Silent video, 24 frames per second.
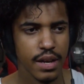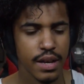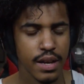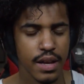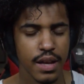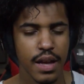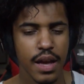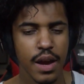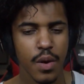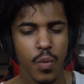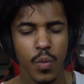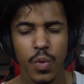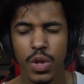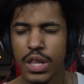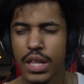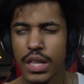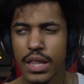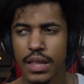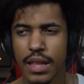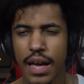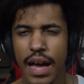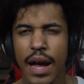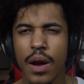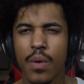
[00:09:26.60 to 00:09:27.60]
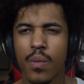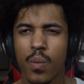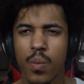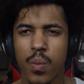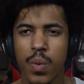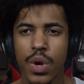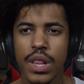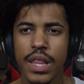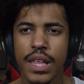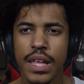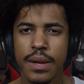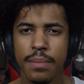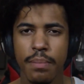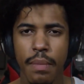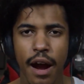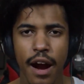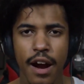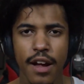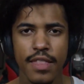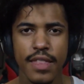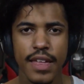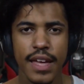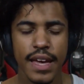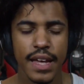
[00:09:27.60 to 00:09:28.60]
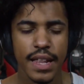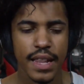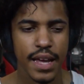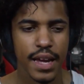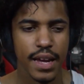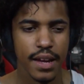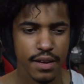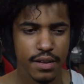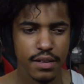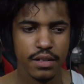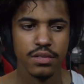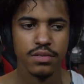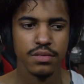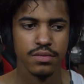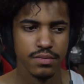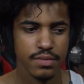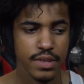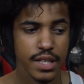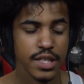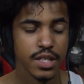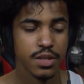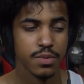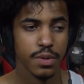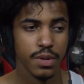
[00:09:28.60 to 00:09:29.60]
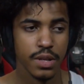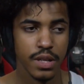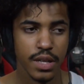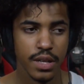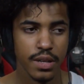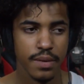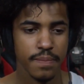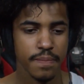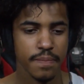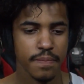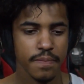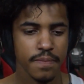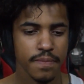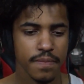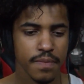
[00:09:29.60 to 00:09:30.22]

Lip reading: I really admire that. Like, that's really...